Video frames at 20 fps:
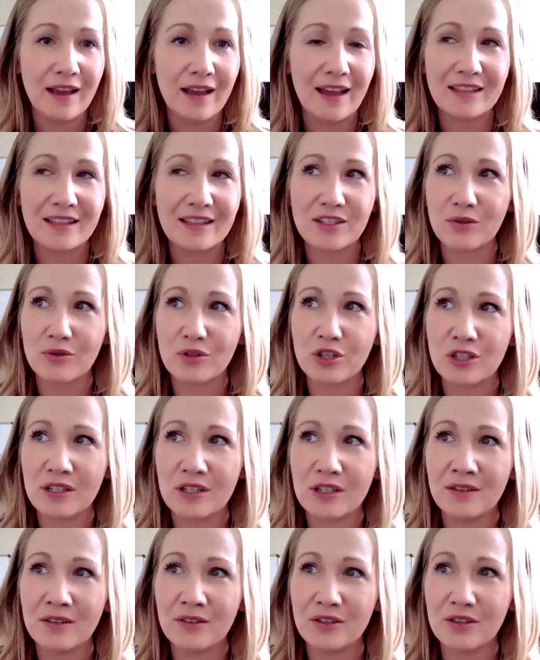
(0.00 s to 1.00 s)
And so
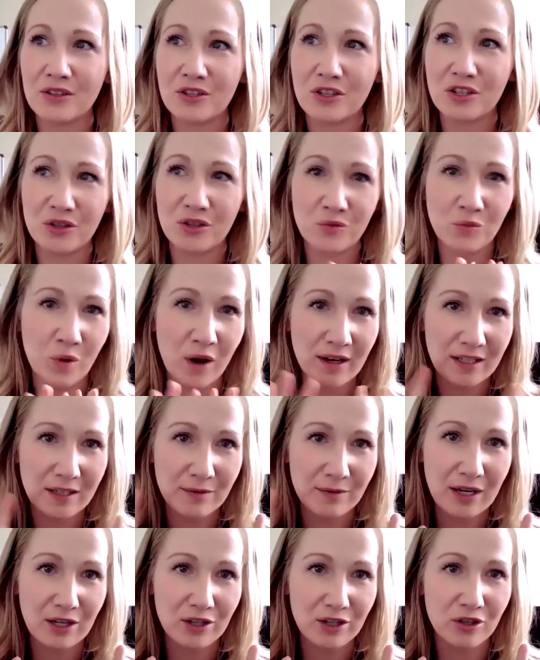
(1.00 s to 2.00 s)
she she wanted
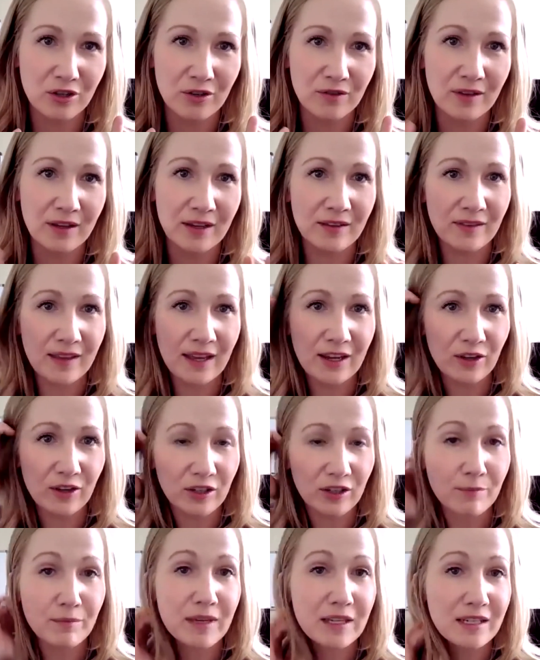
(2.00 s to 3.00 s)
to make sure that they
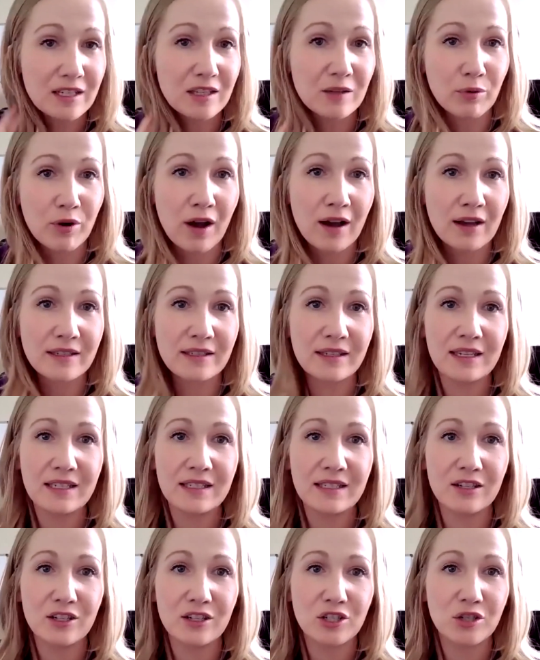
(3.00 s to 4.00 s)
could commit to the
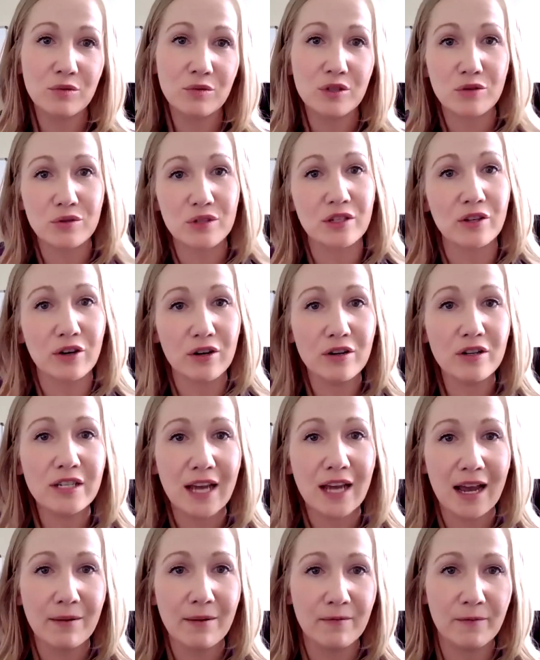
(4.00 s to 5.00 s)
process. That she was using her
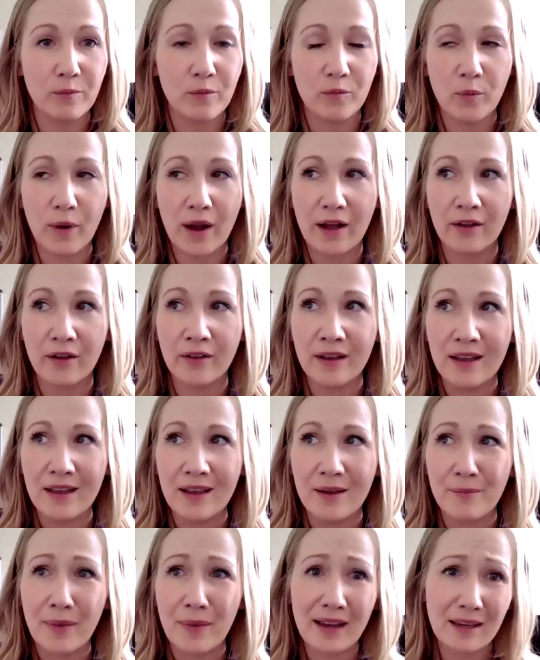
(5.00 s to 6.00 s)
time well
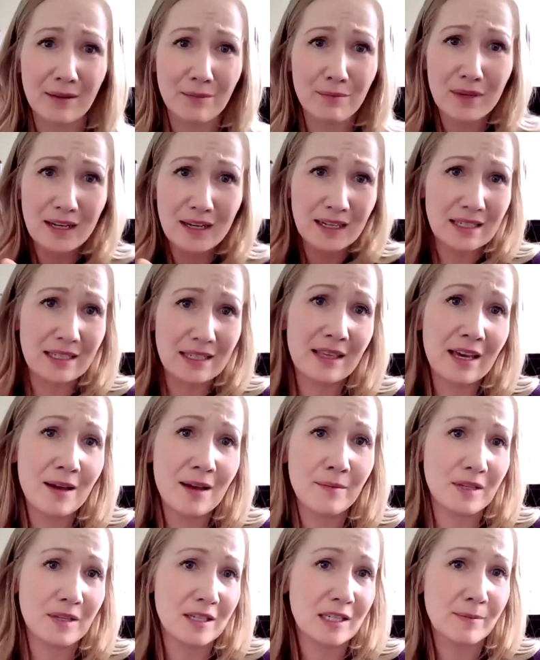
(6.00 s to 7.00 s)
by committing to
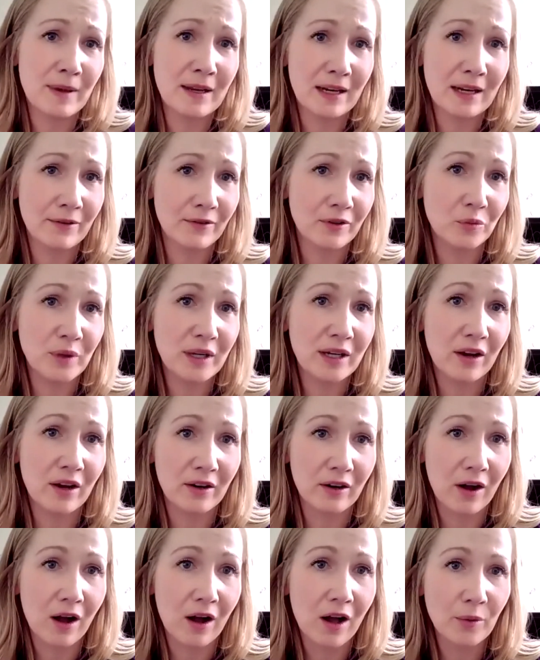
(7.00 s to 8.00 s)
them to spend every week
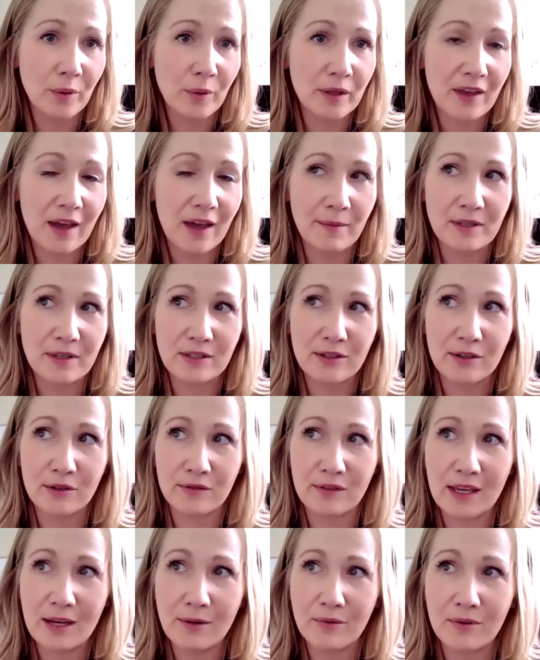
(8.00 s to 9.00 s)
on a call with them. And so
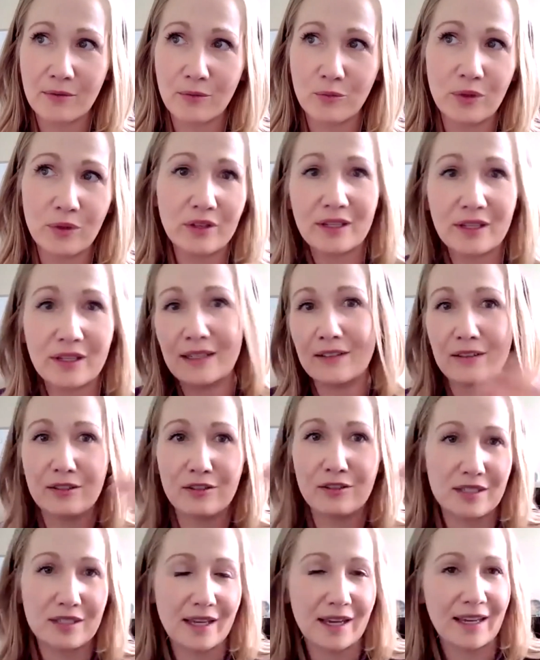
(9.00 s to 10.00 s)
if they were willy nilly,
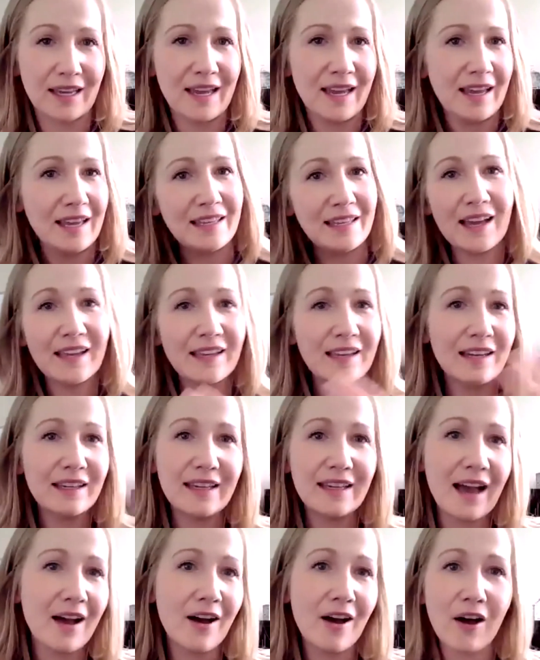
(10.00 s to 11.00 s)
just like, "Yeah, yeah,
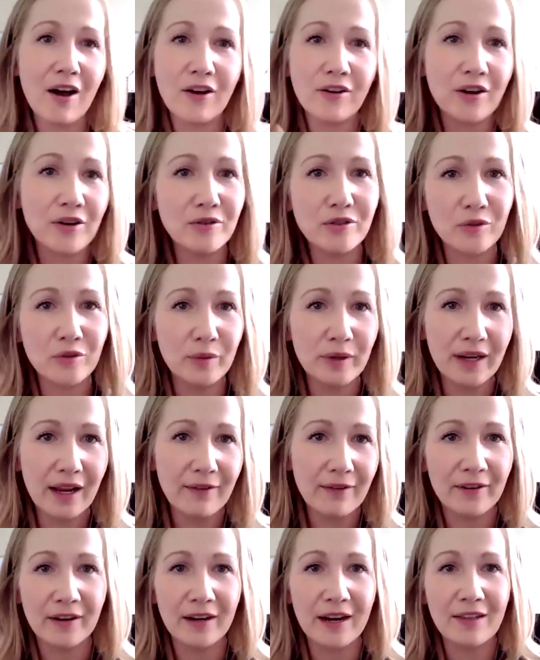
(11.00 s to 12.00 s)
yeah, I'll go do
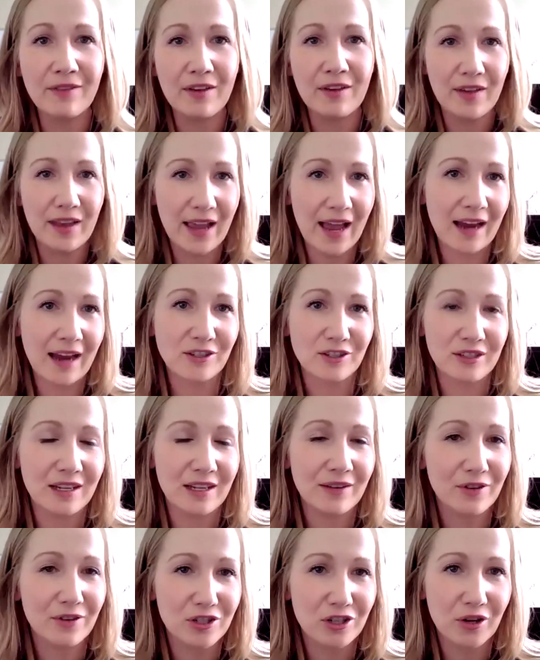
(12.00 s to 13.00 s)
whatever," and then they actually
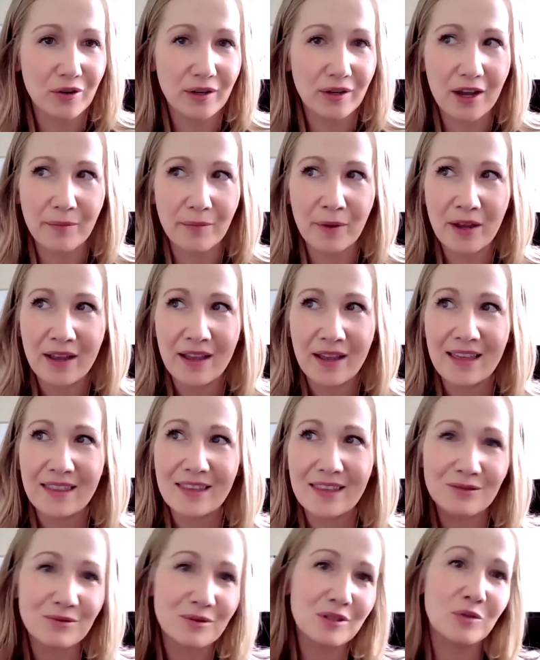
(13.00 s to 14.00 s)
never showed up,
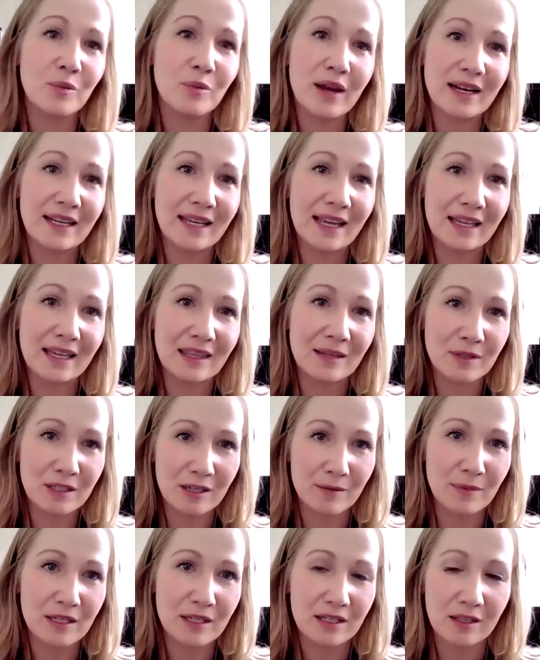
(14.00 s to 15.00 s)
this was a way to get them to
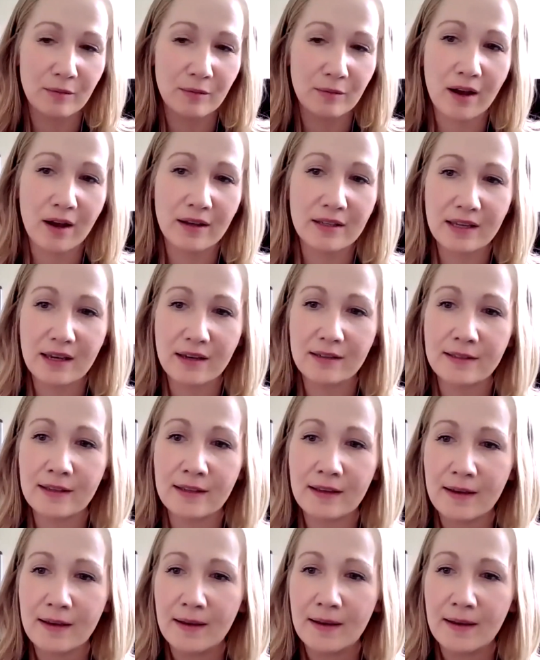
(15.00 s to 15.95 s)
commit to the process.